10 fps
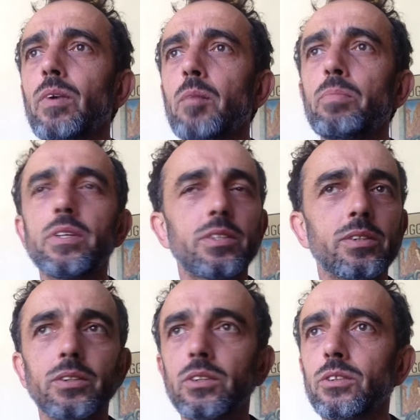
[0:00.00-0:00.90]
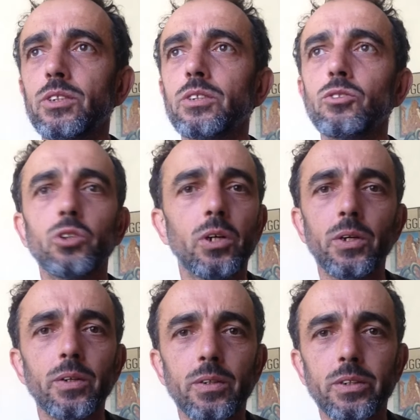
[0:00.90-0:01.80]
epistles and
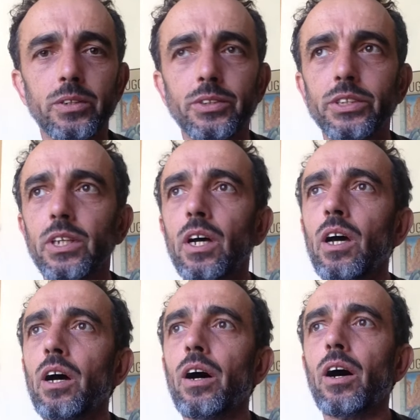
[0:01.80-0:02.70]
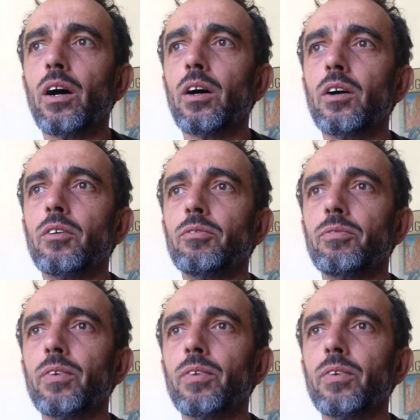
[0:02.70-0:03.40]
journals of,